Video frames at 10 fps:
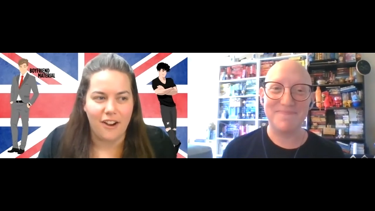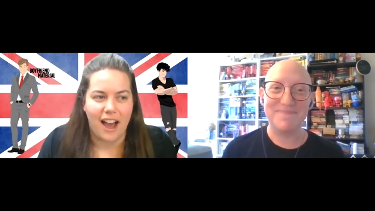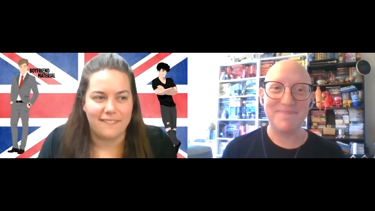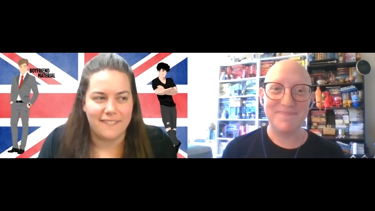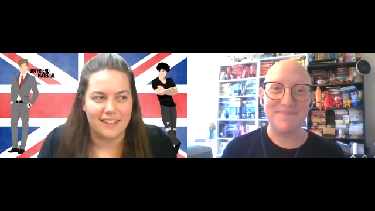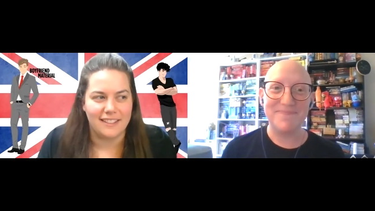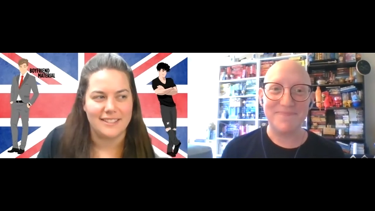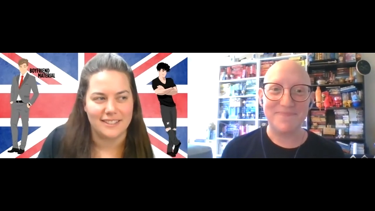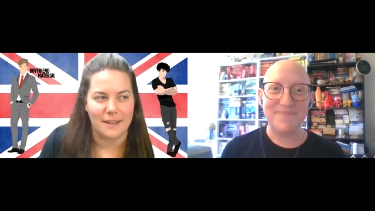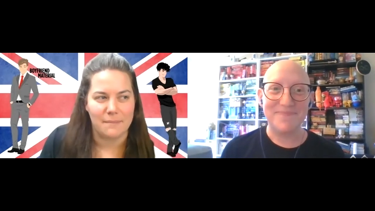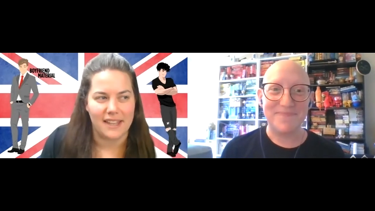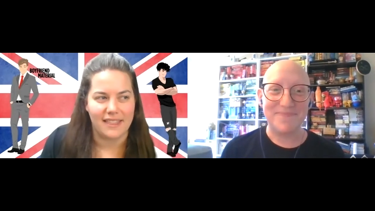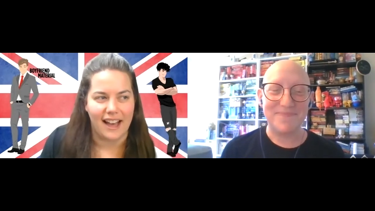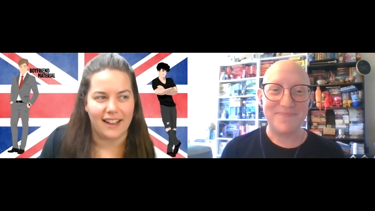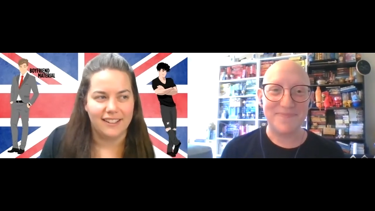Speaker 1: I feel like this is something
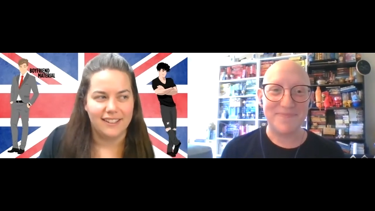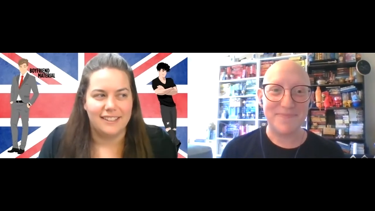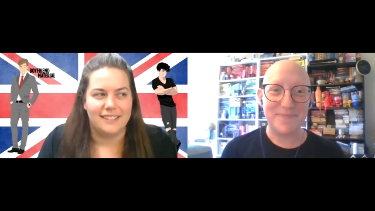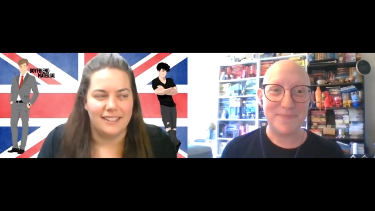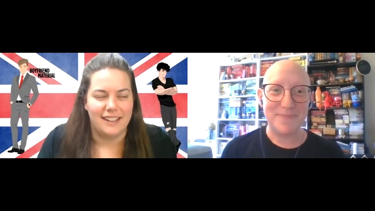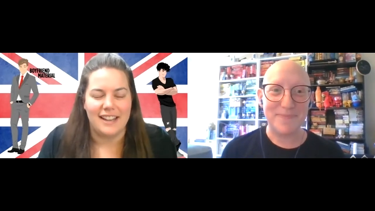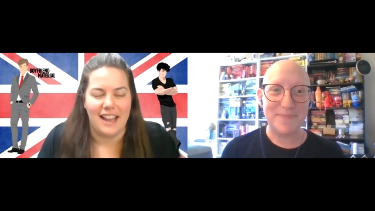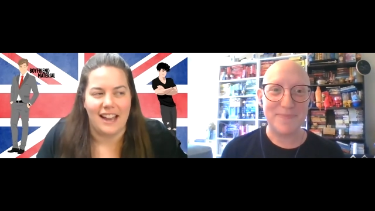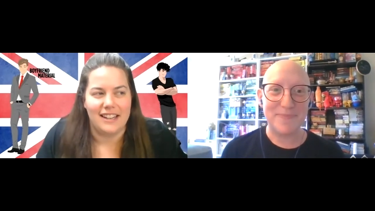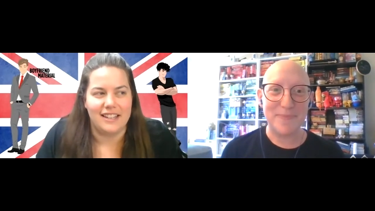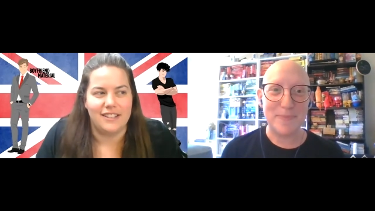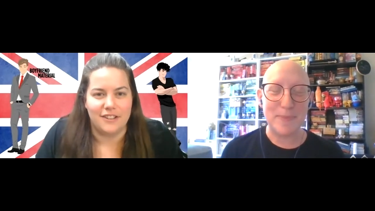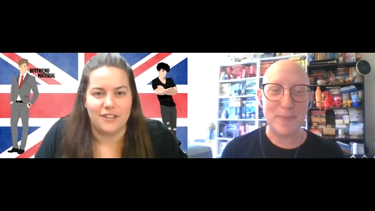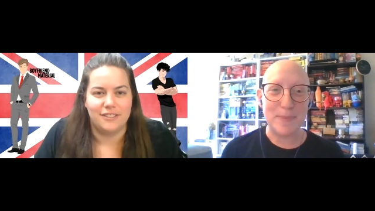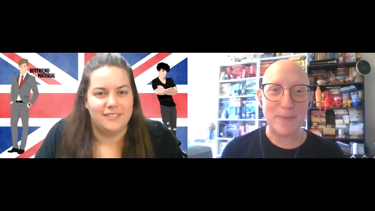that I need to
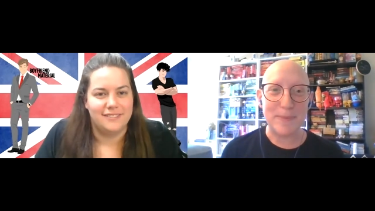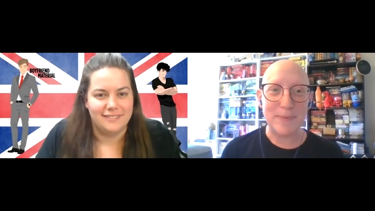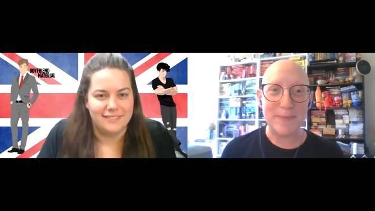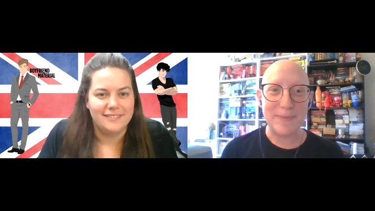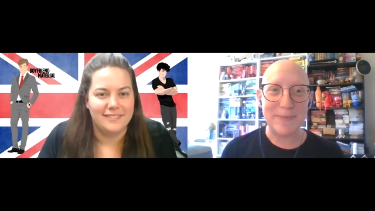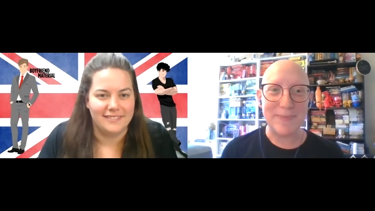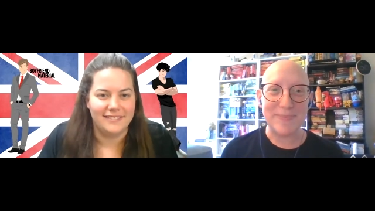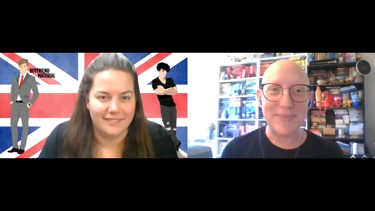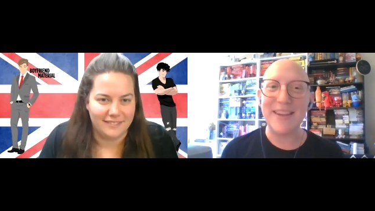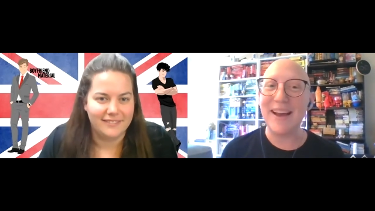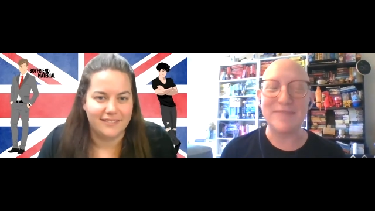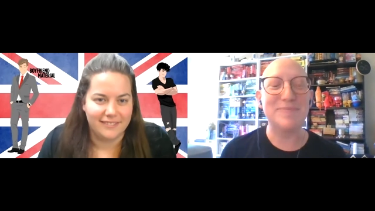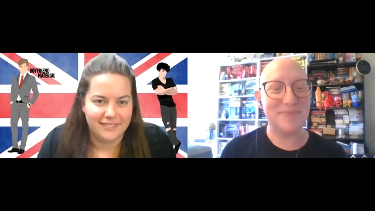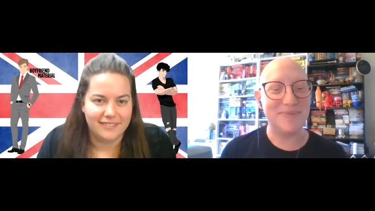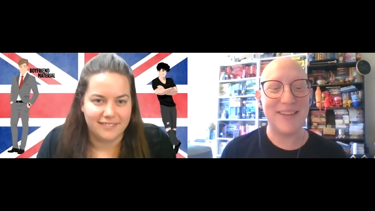do. Yeah,
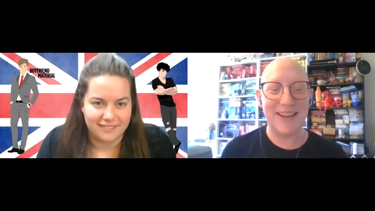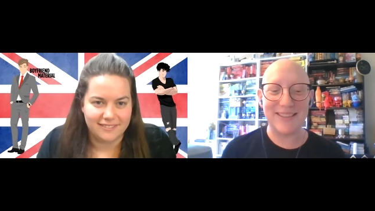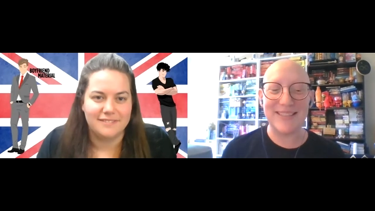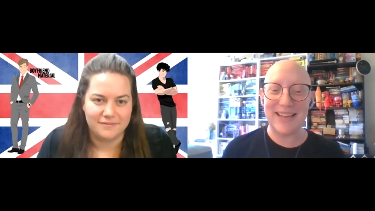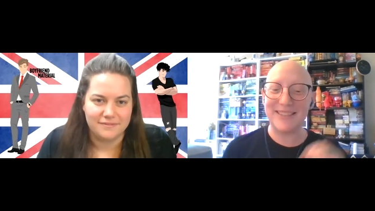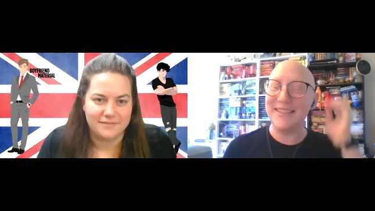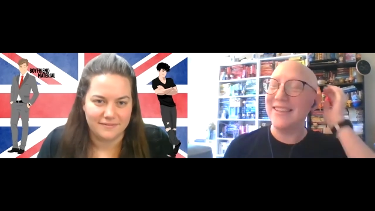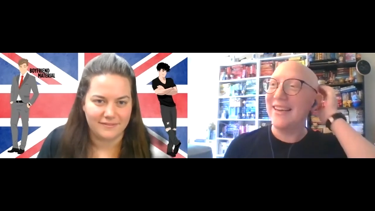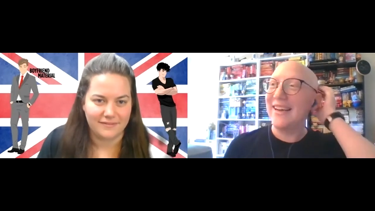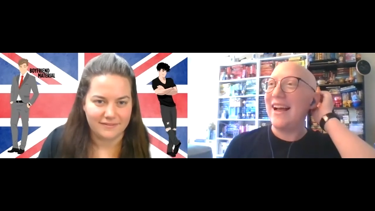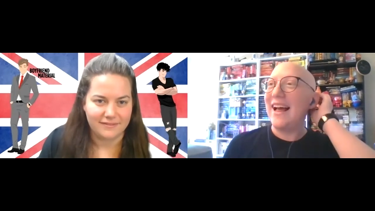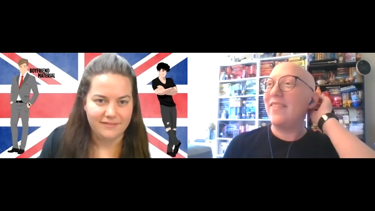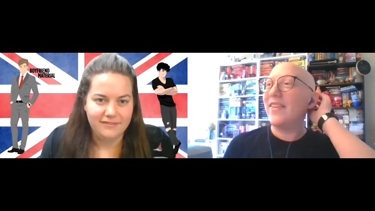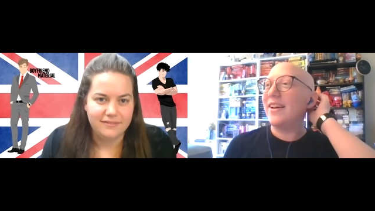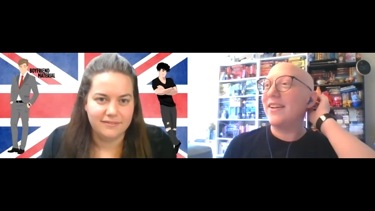yeah, exactly.
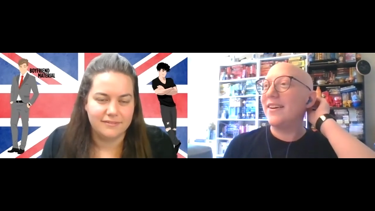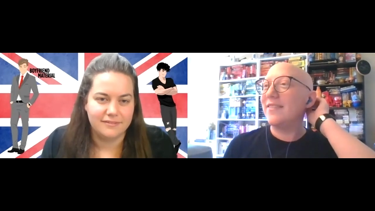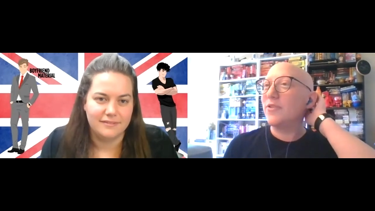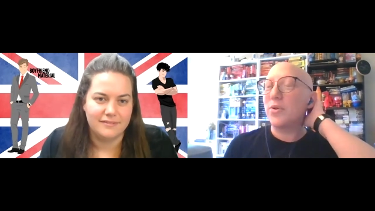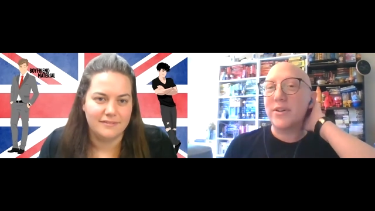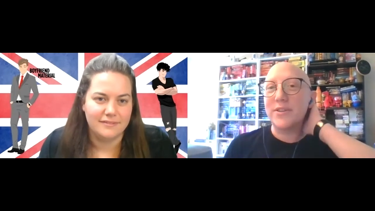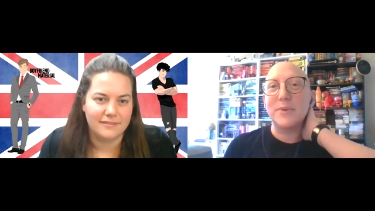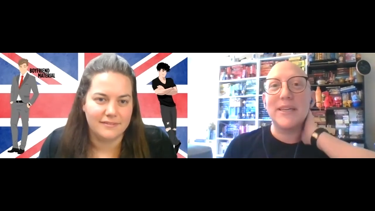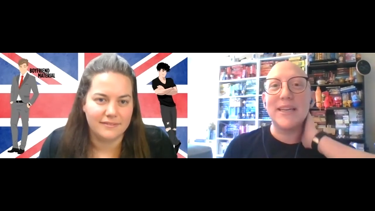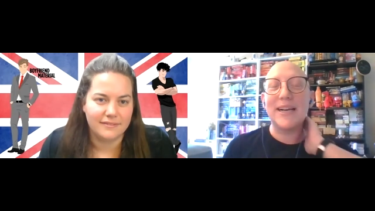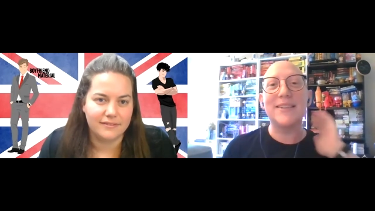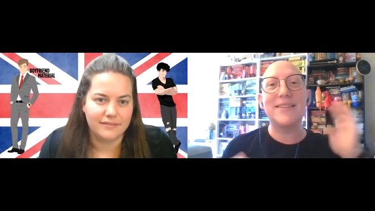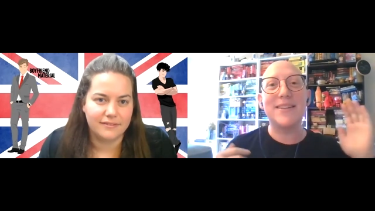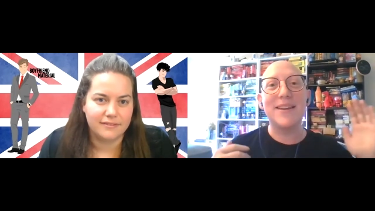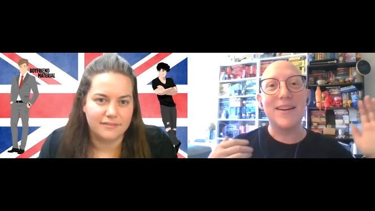And
Speaker 2: then of course we get
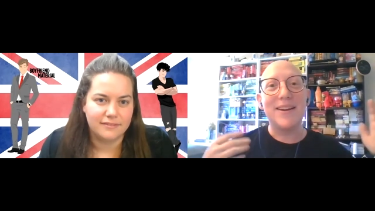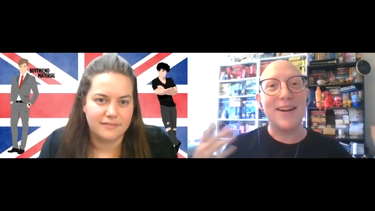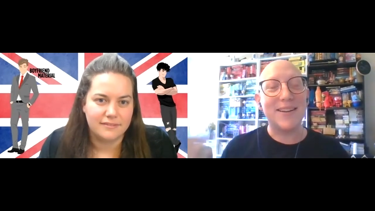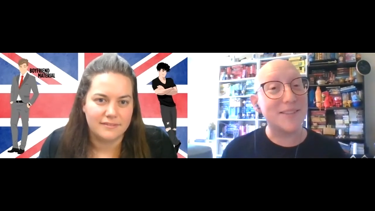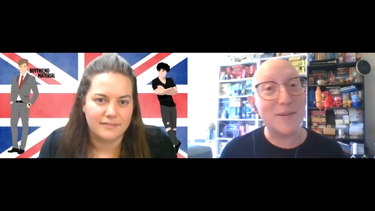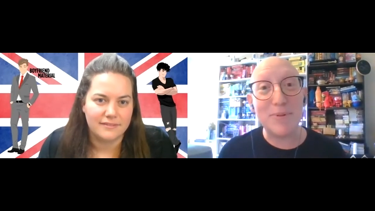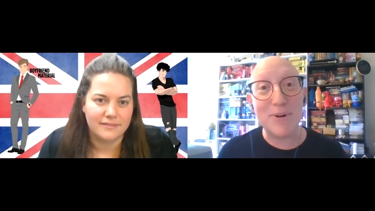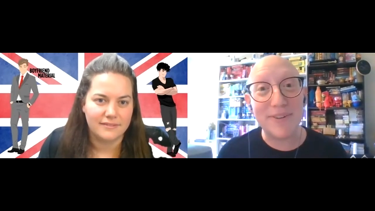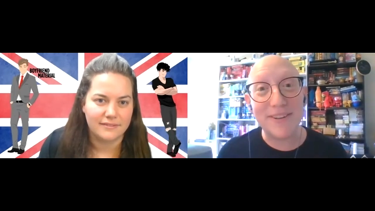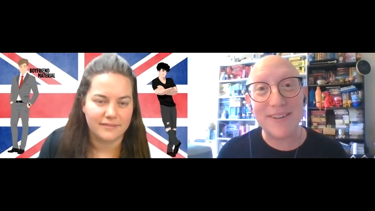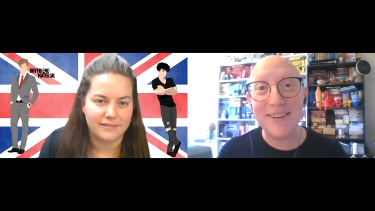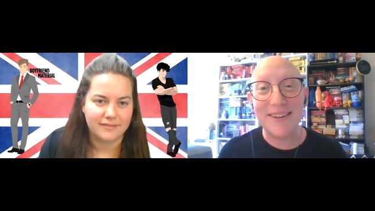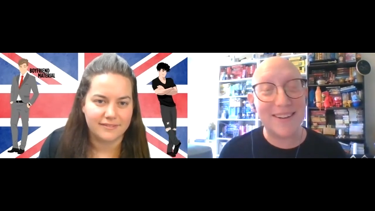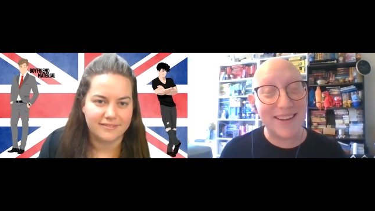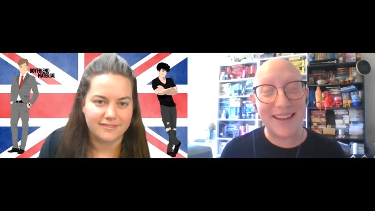a sleepover
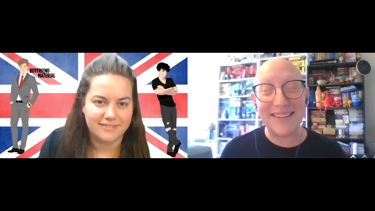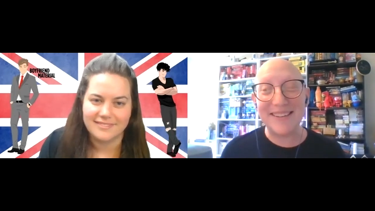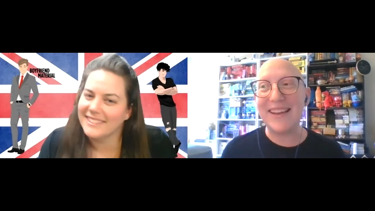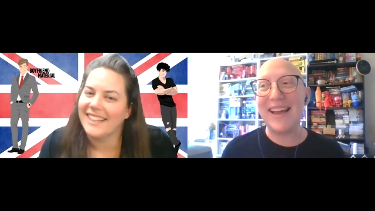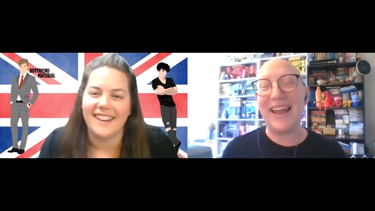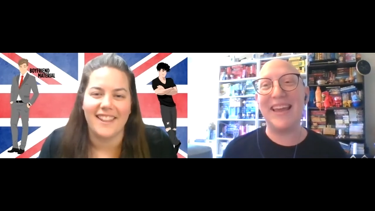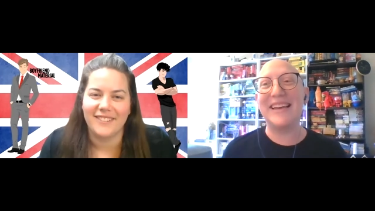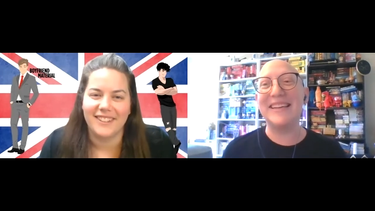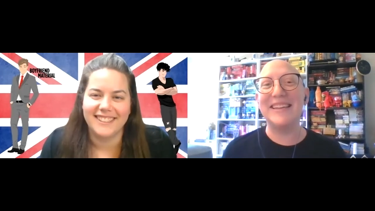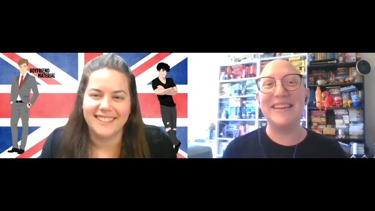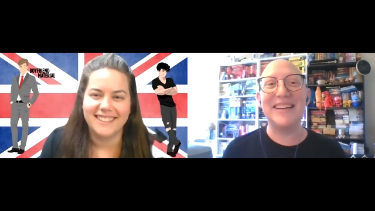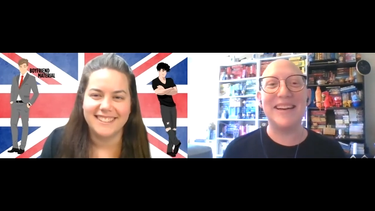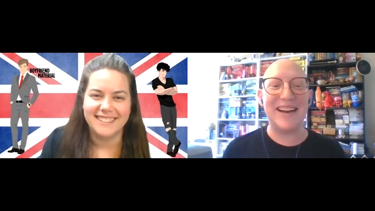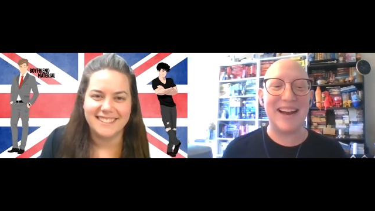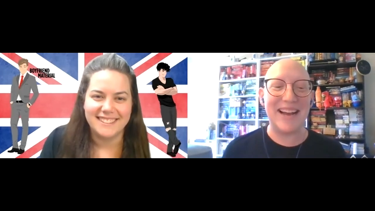again, and
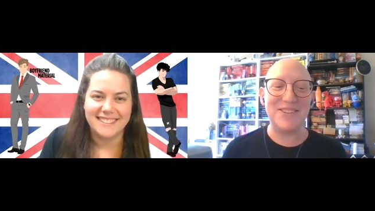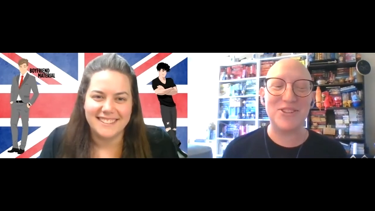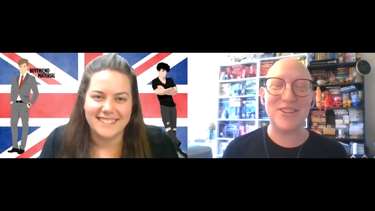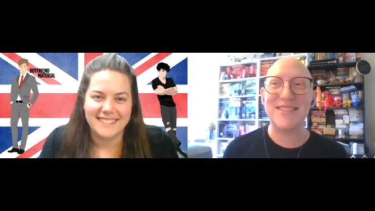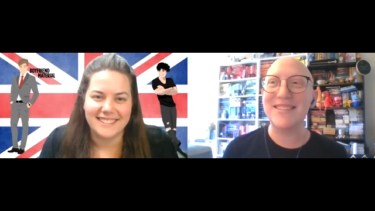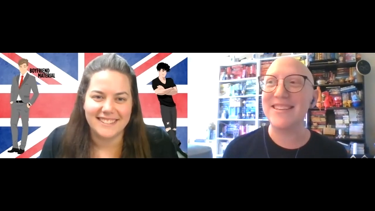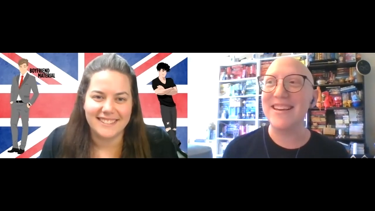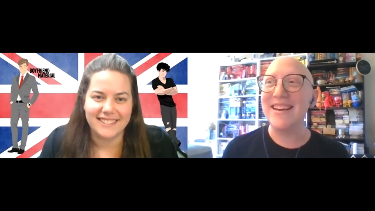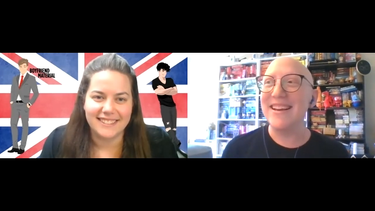I just,